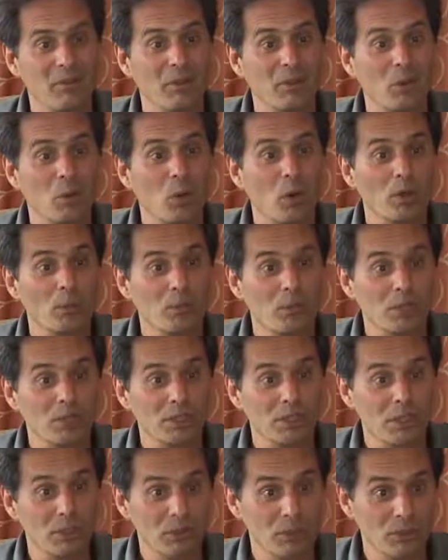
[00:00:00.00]
But the one
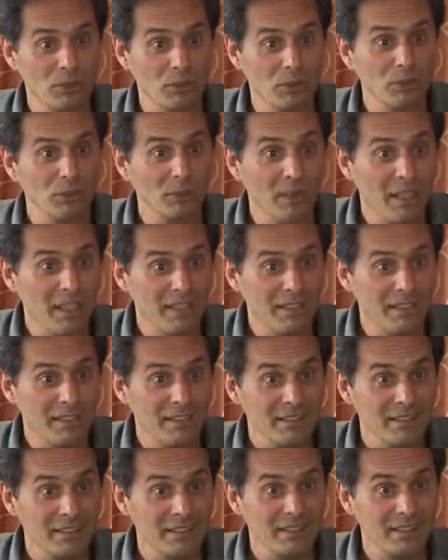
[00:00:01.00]
person that we do find
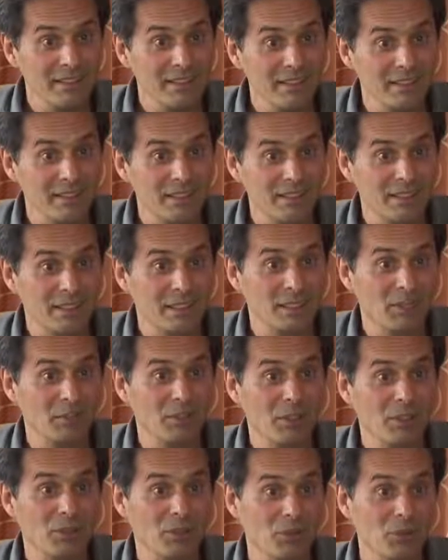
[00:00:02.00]
is going to
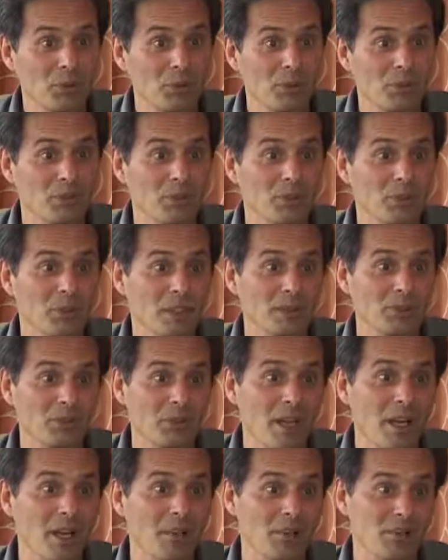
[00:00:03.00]
be the truth of who it is
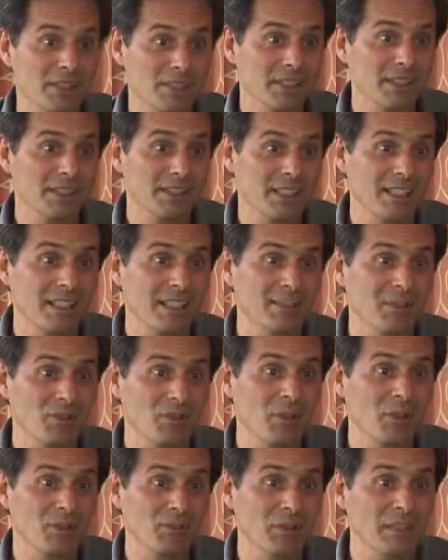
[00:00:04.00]
we are, which is the
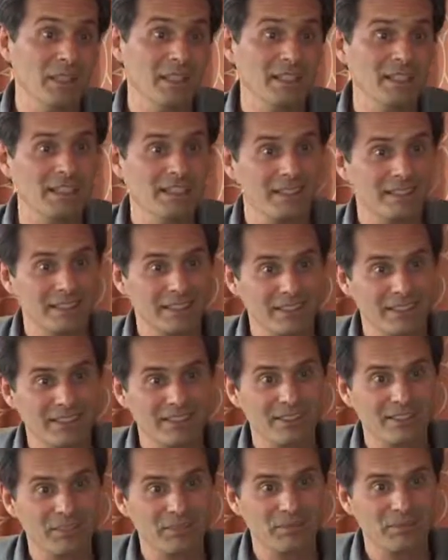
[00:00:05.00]
one being that is
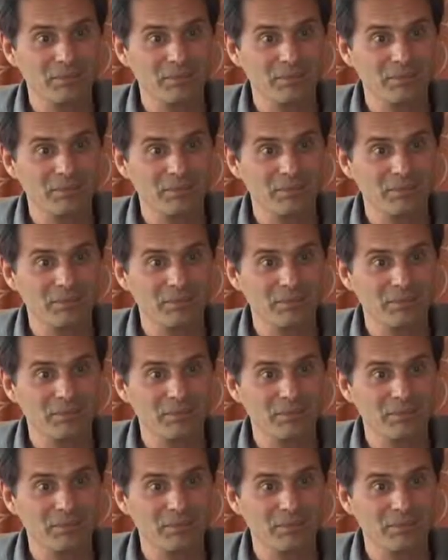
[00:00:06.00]
here.